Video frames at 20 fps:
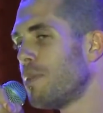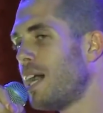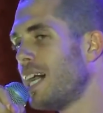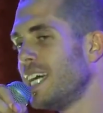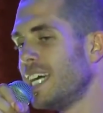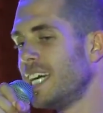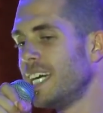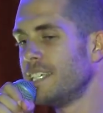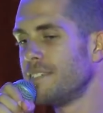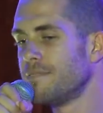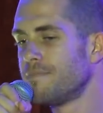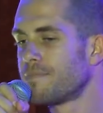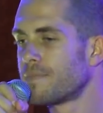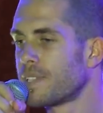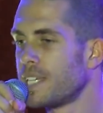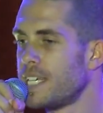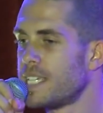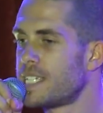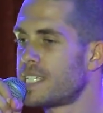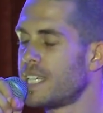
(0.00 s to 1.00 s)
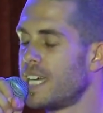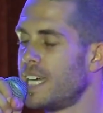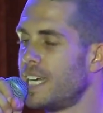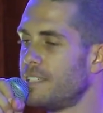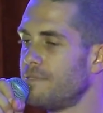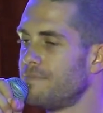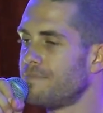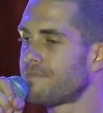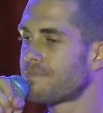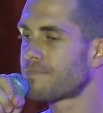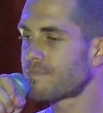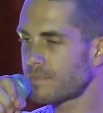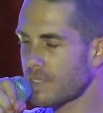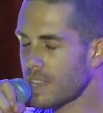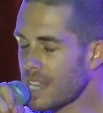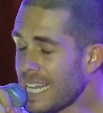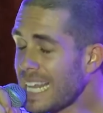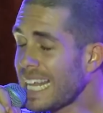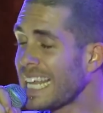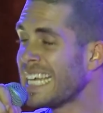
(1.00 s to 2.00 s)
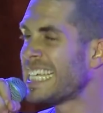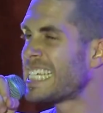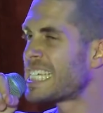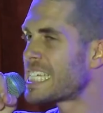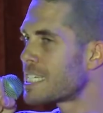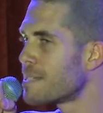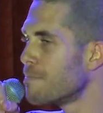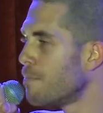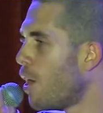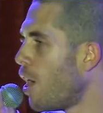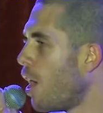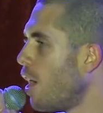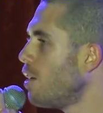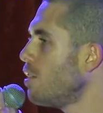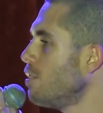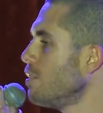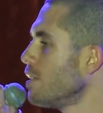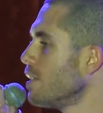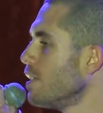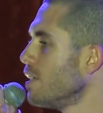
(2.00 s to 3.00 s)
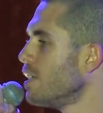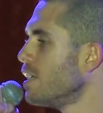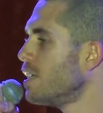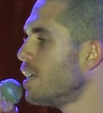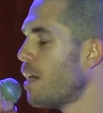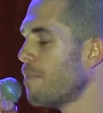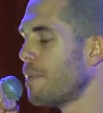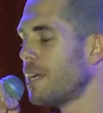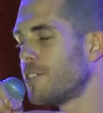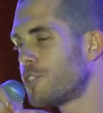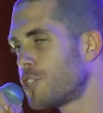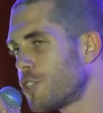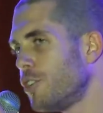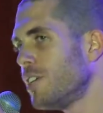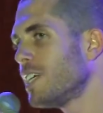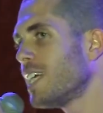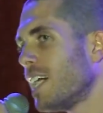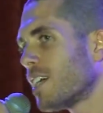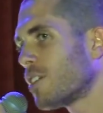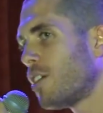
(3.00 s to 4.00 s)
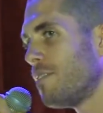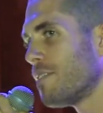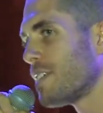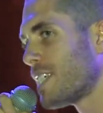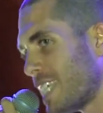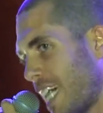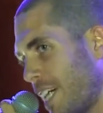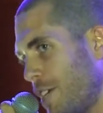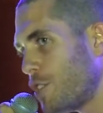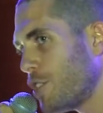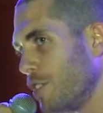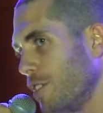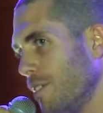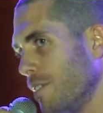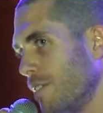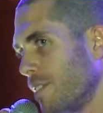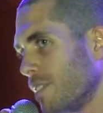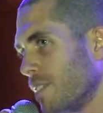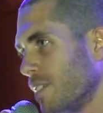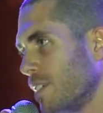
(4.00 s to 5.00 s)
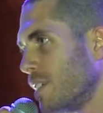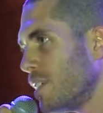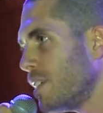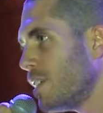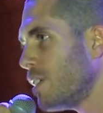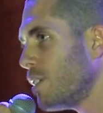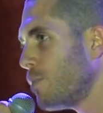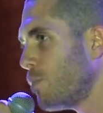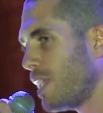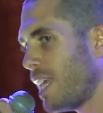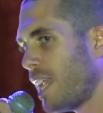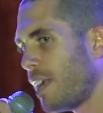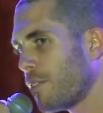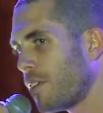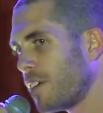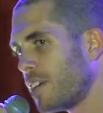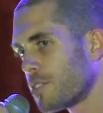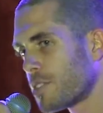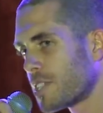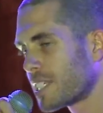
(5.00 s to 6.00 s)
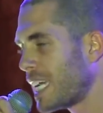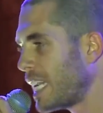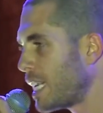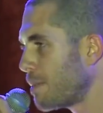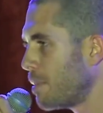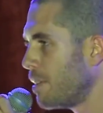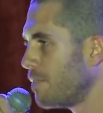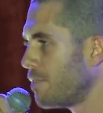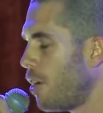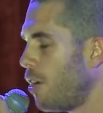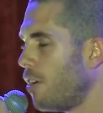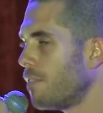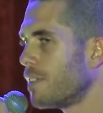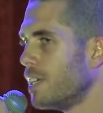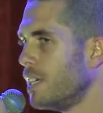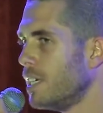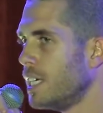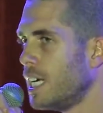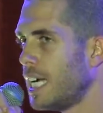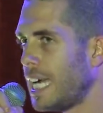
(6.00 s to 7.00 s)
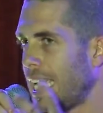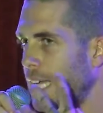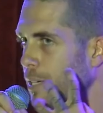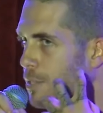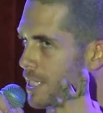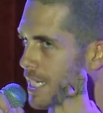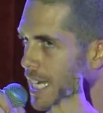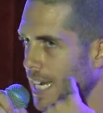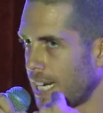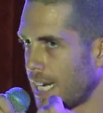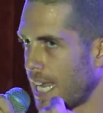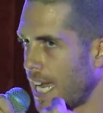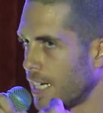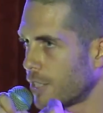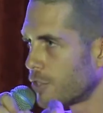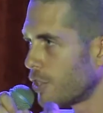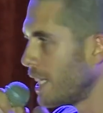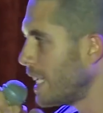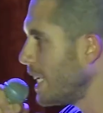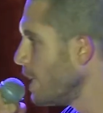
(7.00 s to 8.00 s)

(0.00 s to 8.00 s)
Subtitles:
my hand. He said, he smiled. I mean, during our conversation, with anyone else was getting a bit involved, he was getting angry.